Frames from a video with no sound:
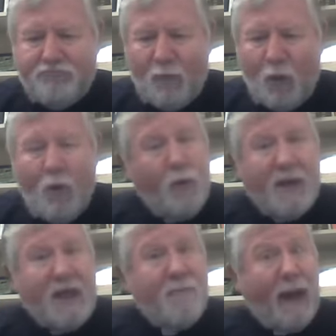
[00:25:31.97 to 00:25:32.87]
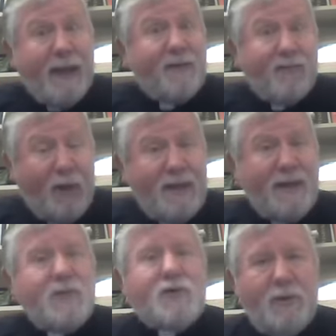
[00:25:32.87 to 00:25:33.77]
who he might have run
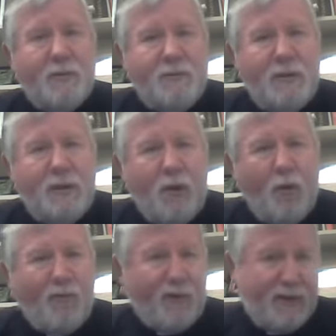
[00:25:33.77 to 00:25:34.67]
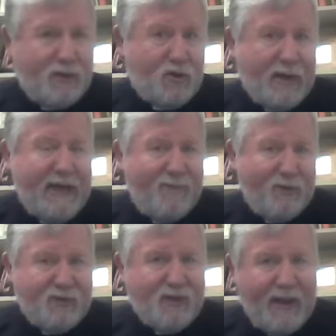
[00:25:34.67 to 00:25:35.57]
into over his
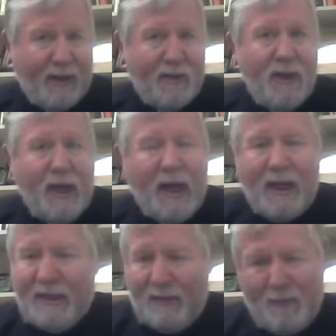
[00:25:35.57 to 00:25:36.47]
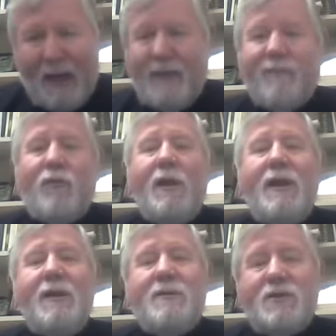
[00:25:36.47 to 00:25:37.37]
travels there. He might have run
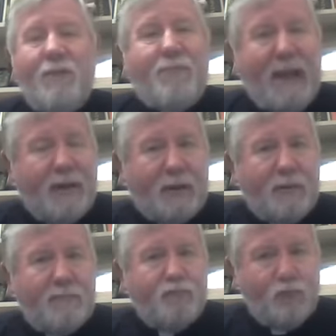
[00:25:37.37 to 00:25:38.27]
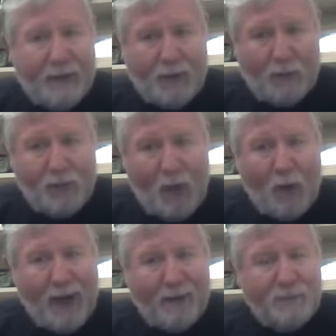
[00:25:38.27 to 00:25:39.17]
into Peter. We don't know
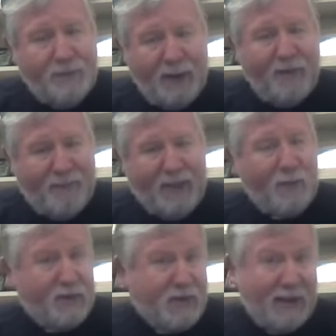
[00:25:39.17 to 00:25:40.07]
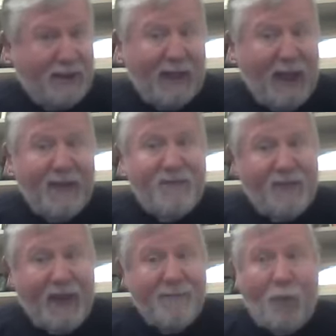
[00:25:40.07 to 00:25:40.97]
how, Peter was still alive at
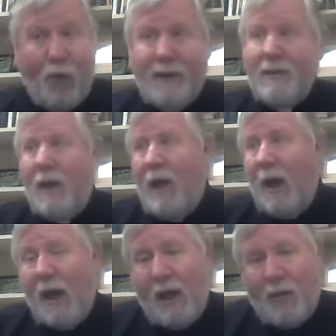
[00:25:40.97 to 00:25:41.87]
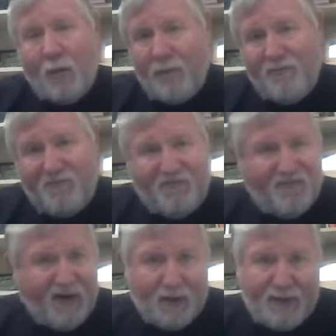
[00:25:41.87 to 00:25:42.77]
that point, or
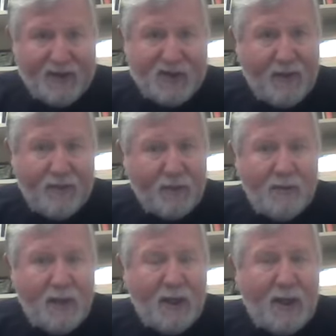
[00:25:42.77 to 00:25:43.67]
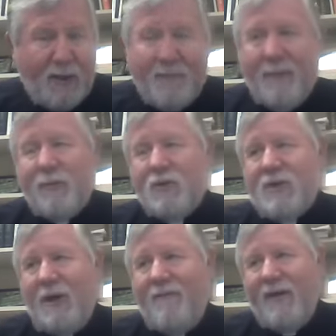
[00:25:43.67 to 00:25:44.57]
various other members
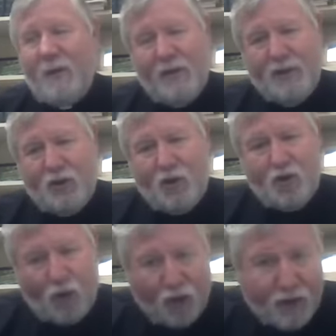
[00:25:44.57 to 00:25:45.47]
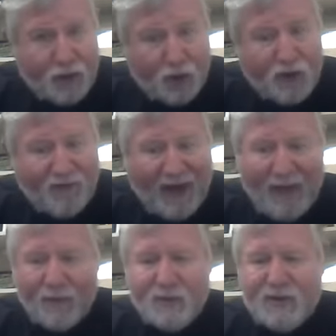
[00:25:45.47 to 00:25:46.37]
of the early church
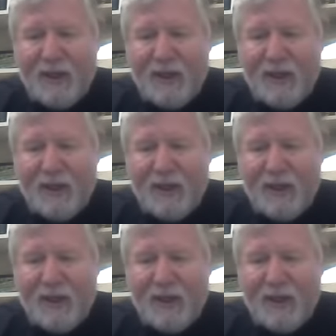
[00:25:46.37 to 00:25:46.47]
fathers.